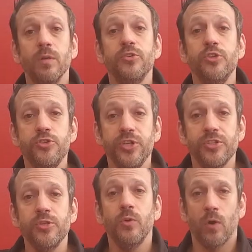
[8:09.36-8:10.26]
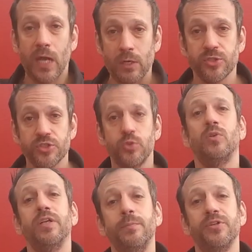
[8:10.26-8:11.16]
to Jiu-Jitsu, or our school
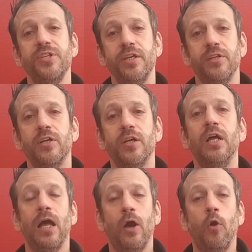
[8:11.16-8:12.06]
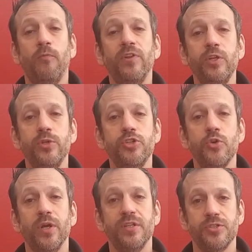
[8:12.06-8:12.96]
in particular. Hopefully you
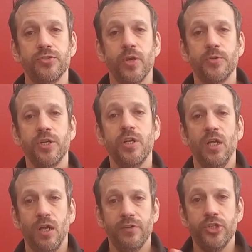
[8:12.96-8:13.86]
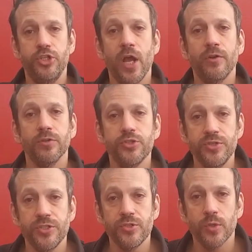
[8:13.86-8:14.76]
enjoyed this description of a general
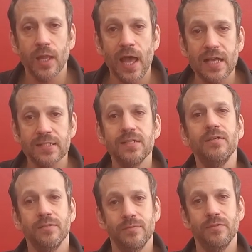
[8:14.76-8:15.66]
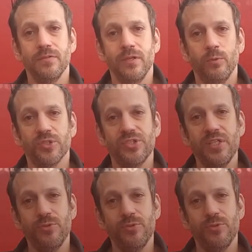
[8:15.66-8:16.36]
Jiu-Jitsu class. We'll see you